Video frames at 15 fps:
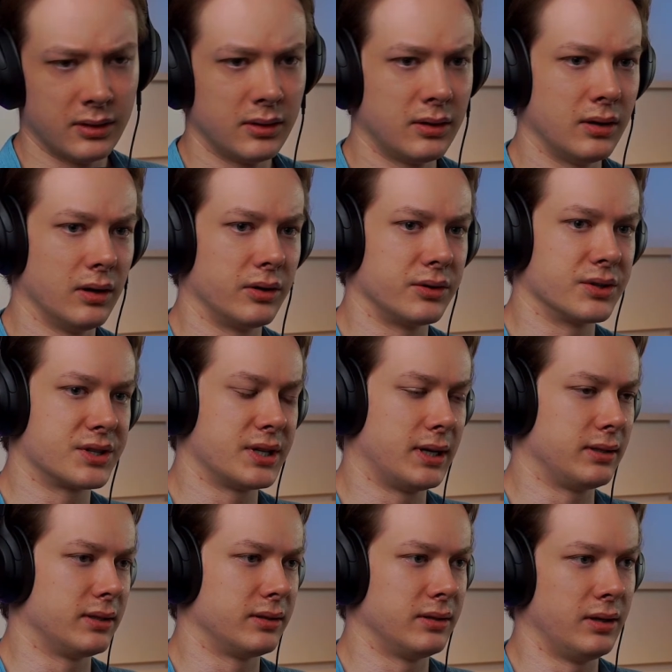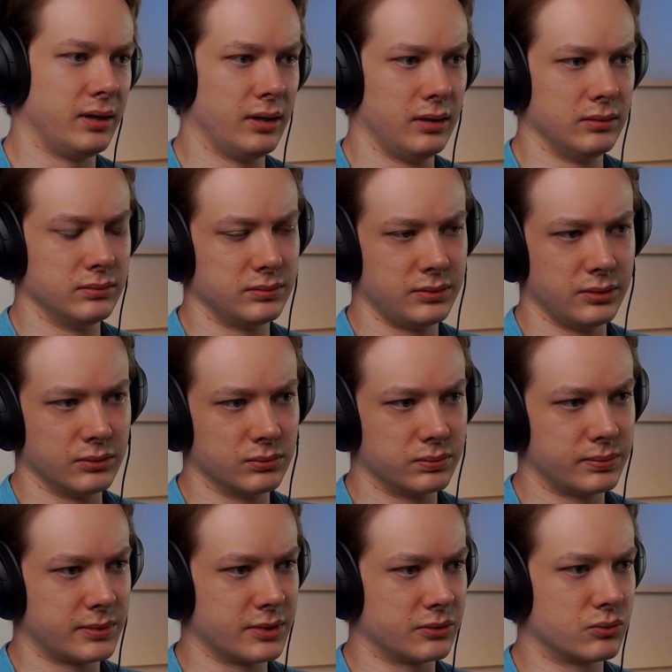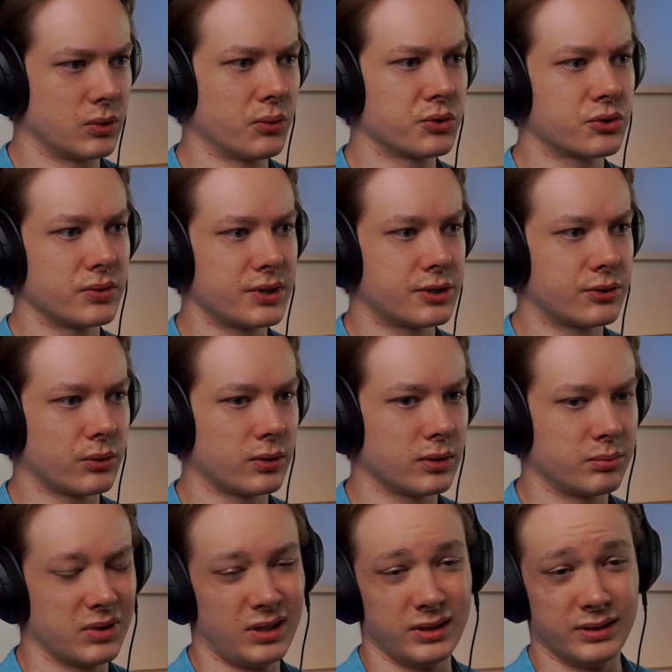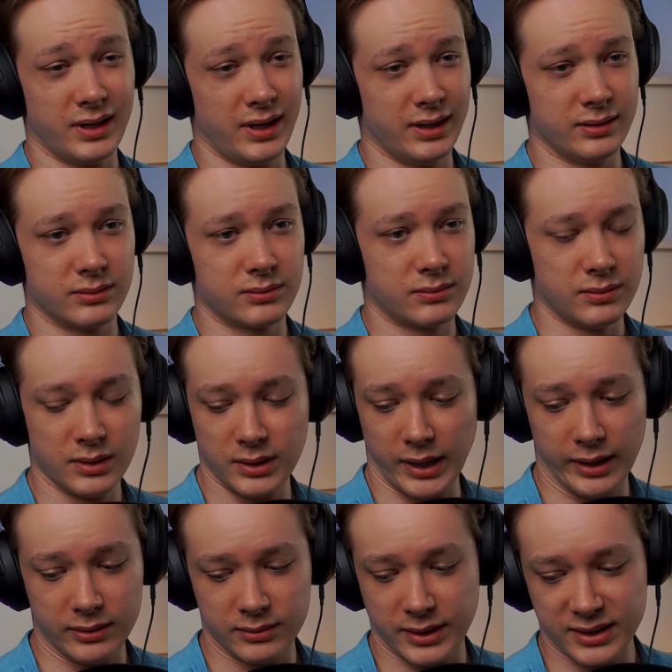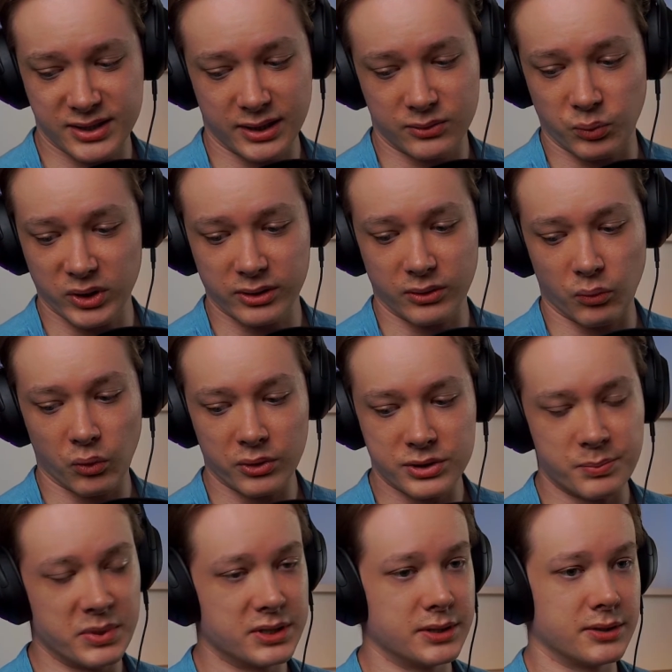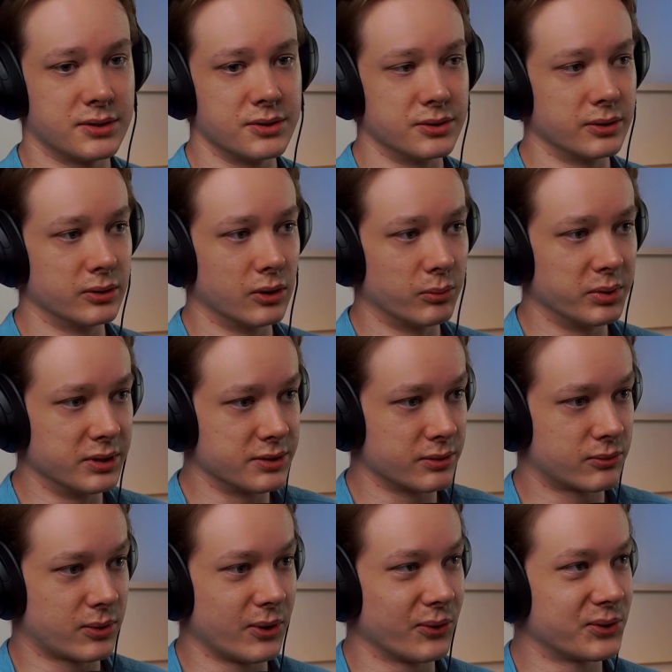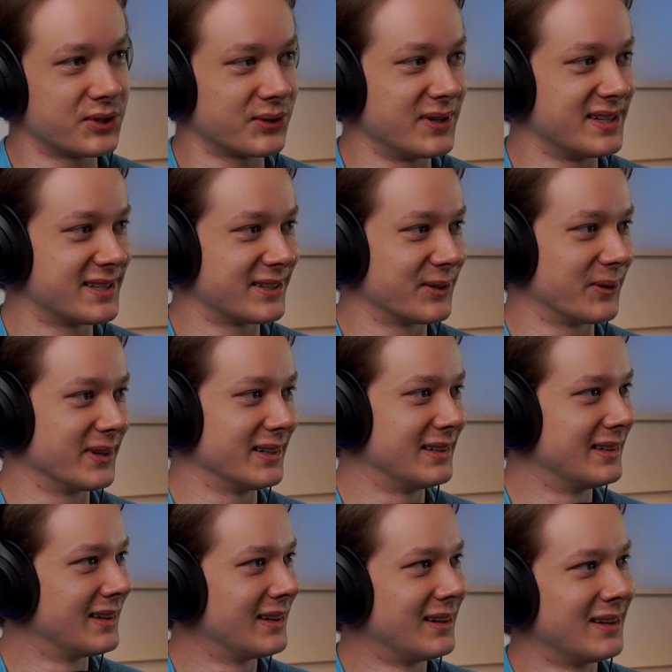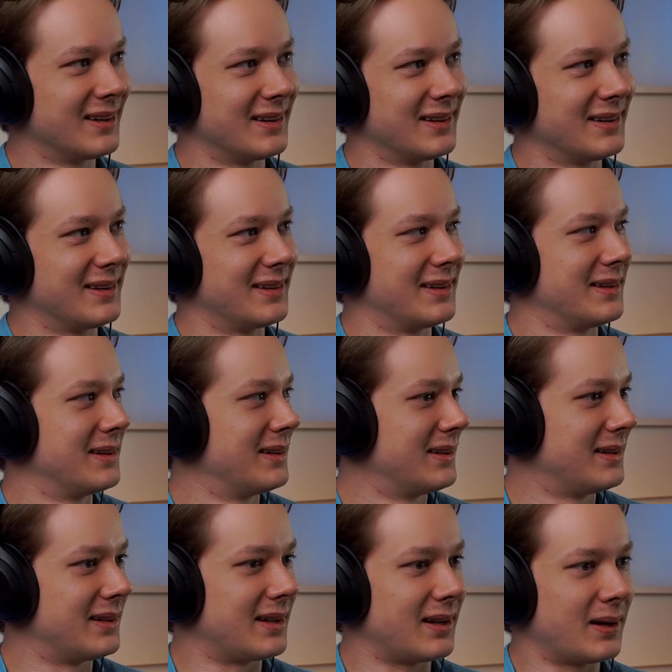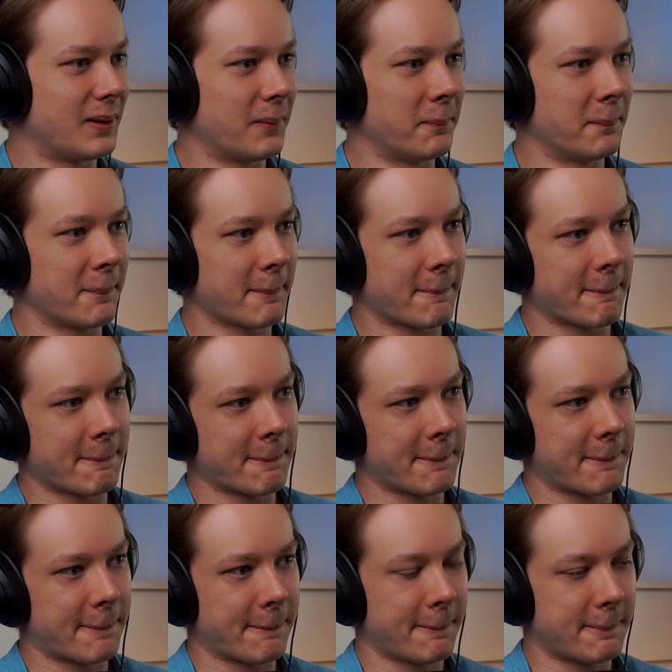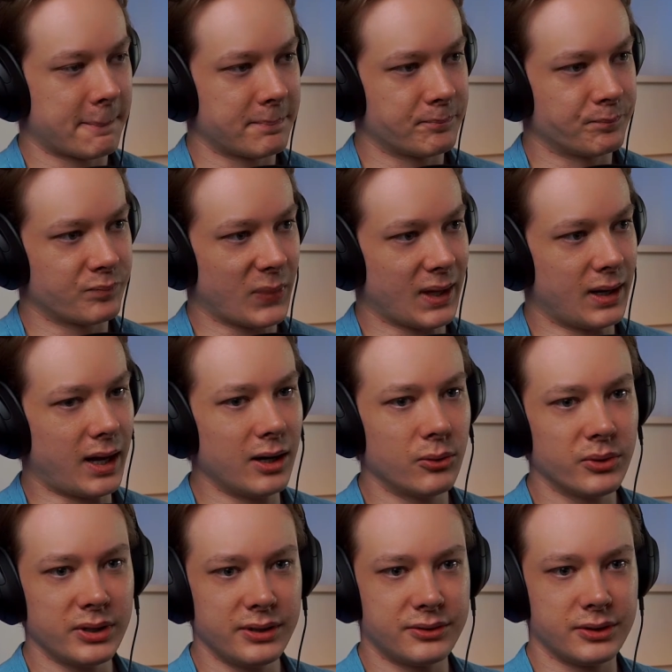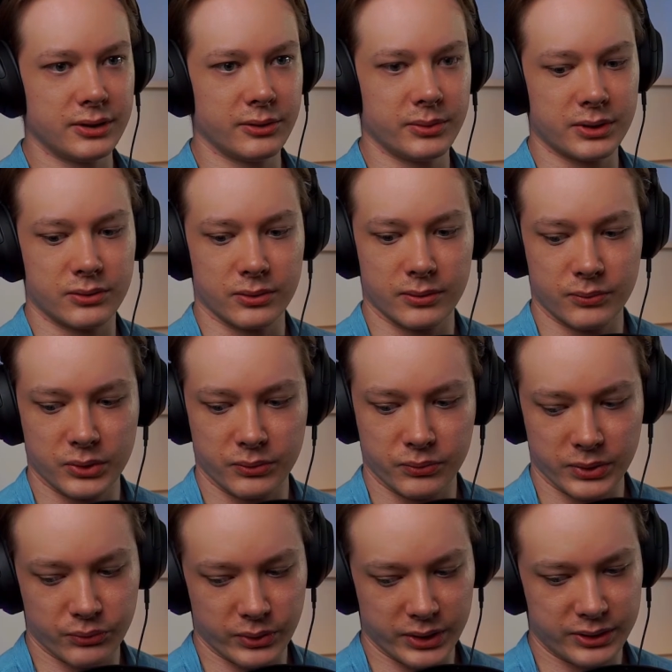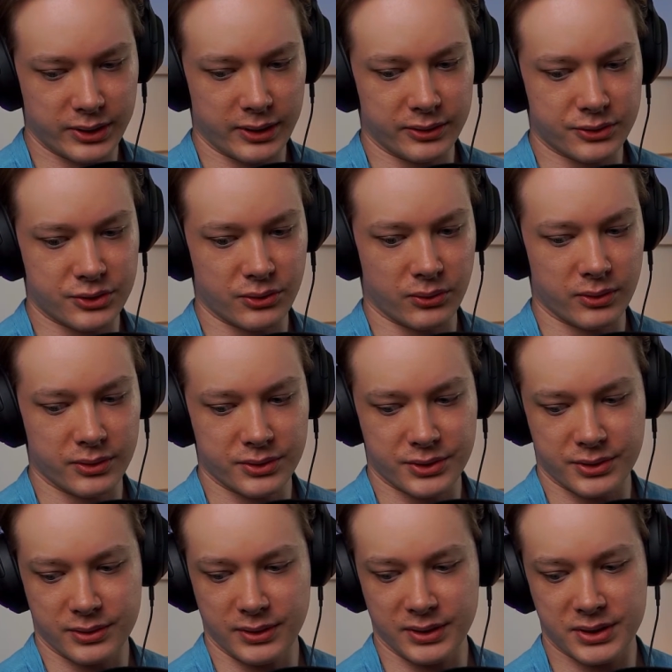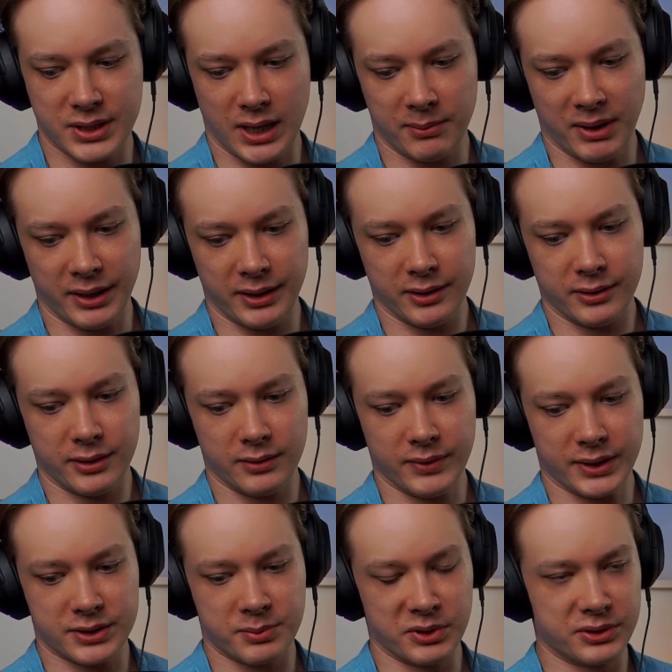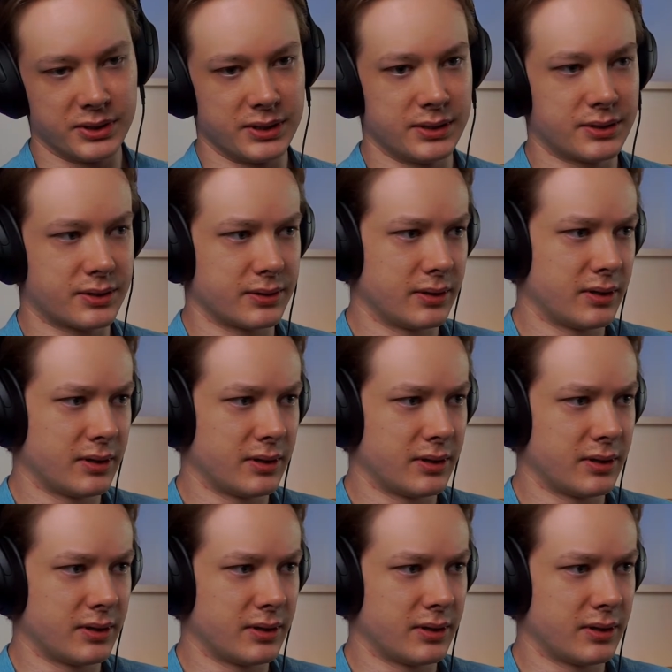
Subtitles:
Are you selling, it's a grocery store? Probably not. That's like one of the worst businesses you could open as a grocery store. I don't really deal with retail stores. It's not my area of expertise.